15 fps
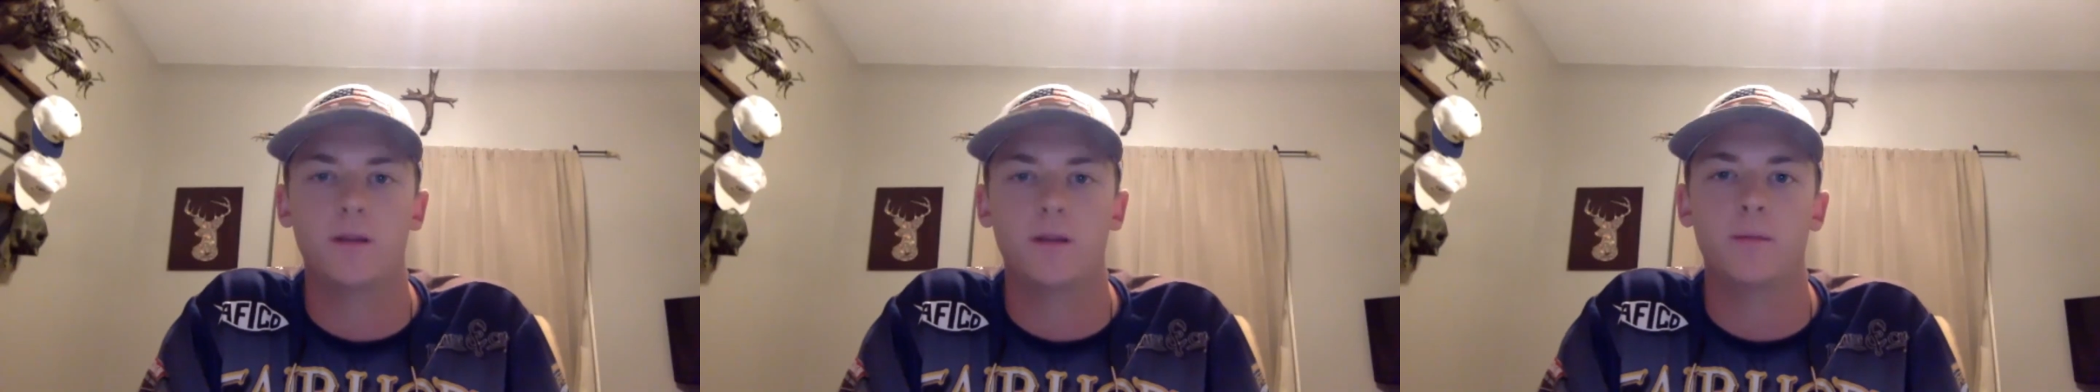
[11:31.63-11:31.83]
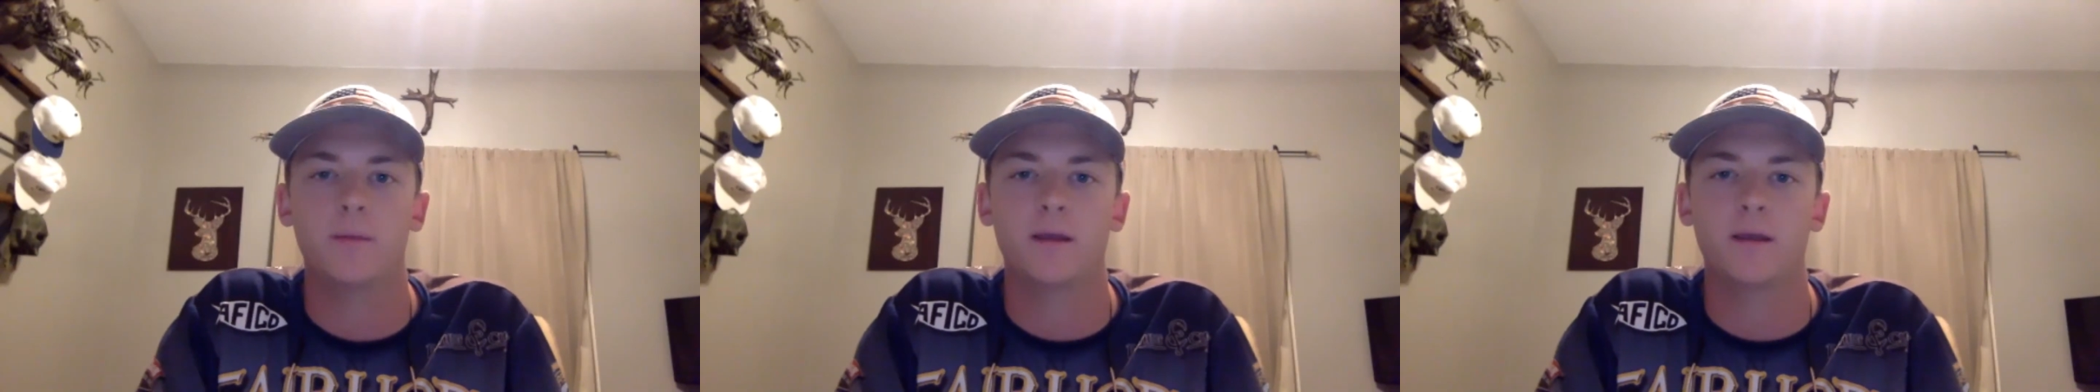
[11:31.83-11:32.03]

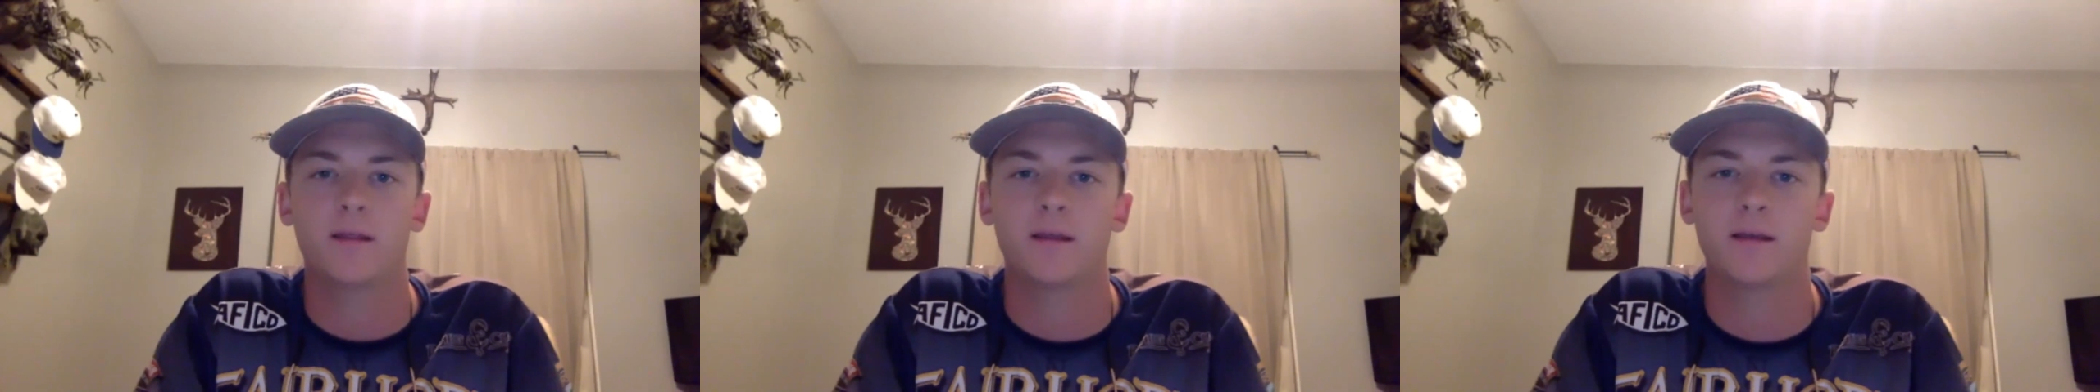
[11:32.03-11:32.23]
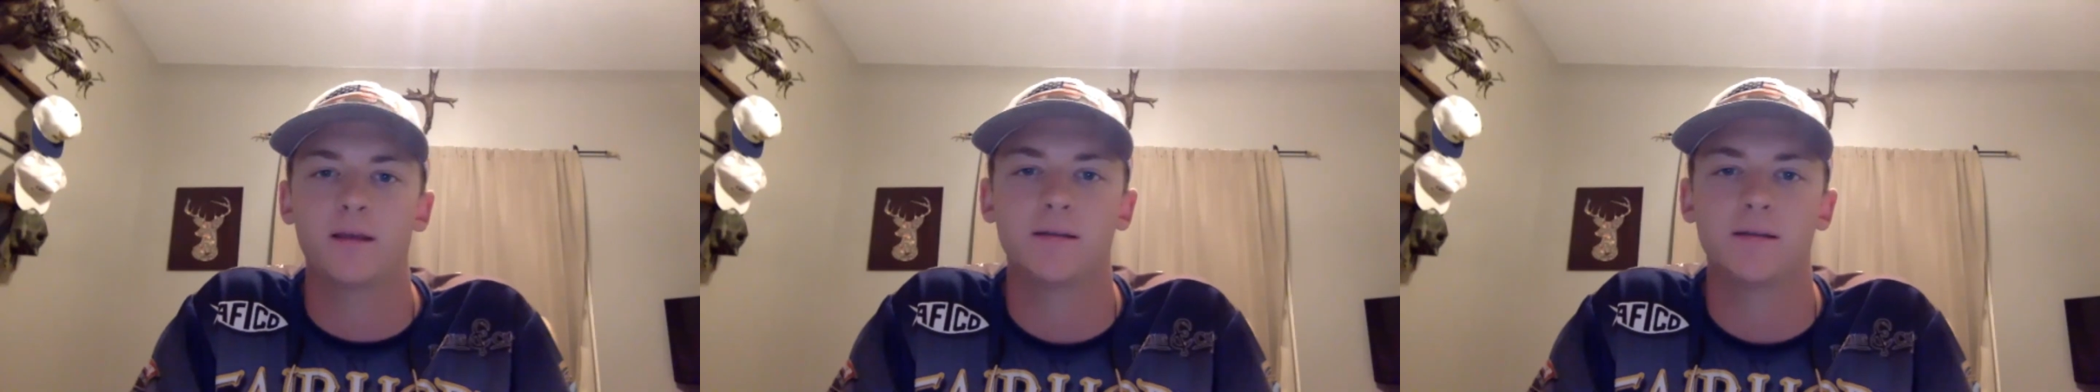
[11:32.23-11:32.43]
of the big
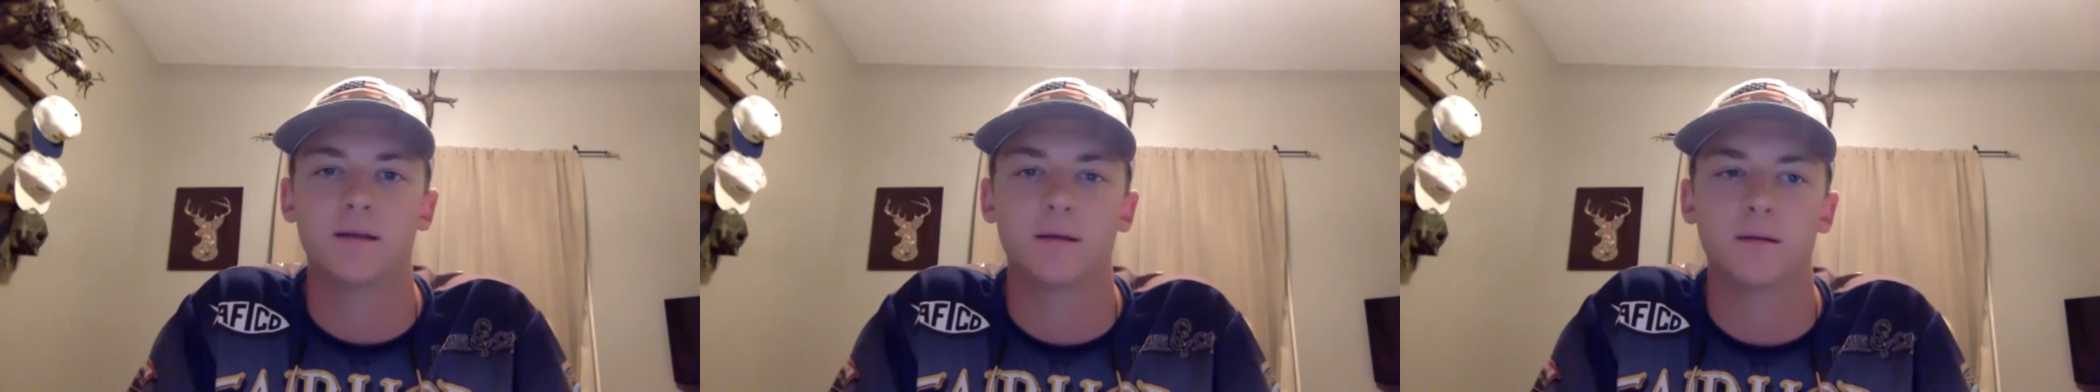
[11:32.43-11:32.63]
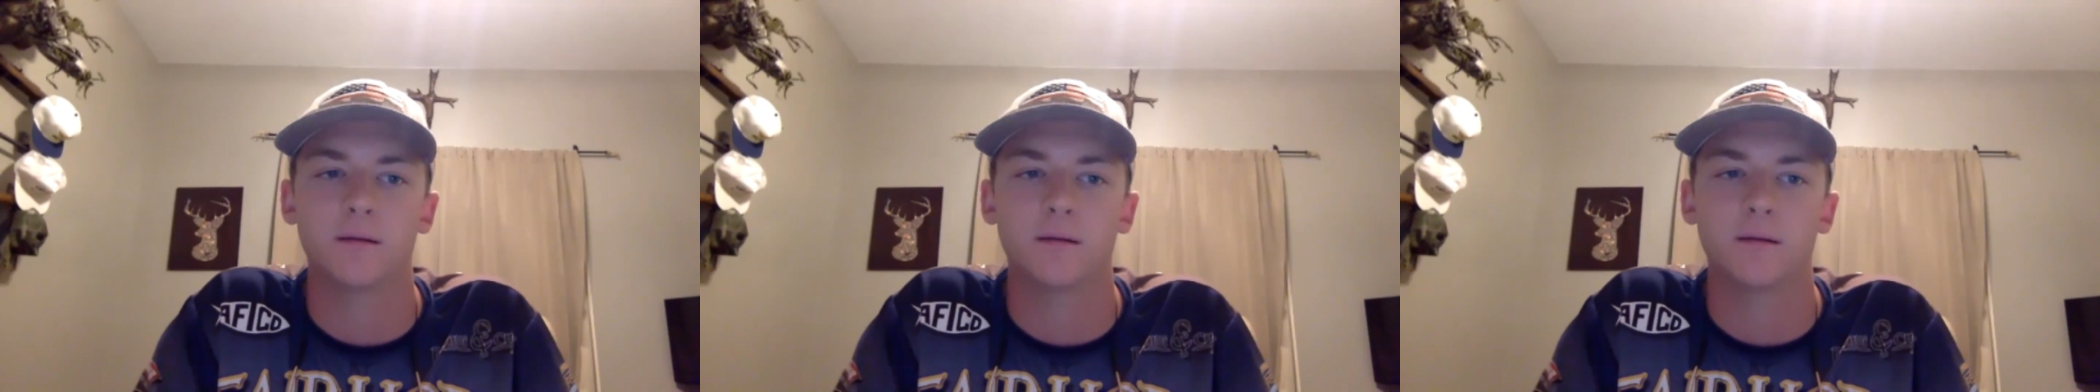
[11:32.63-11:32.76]
things that